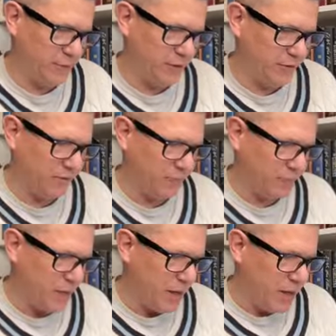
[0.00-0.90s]
birds.
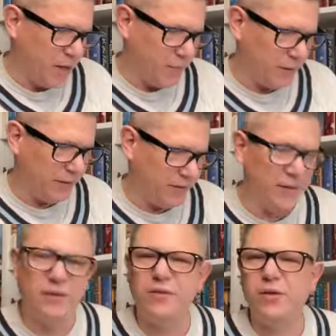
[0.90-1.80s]
But
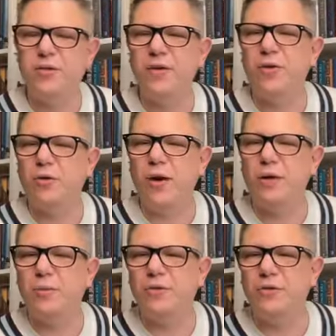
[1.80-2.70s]
this is
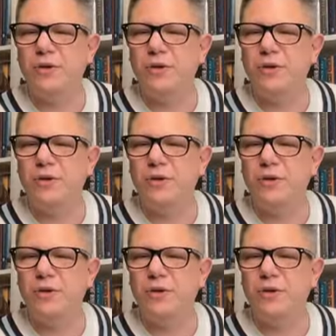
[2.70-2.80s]
incredible. So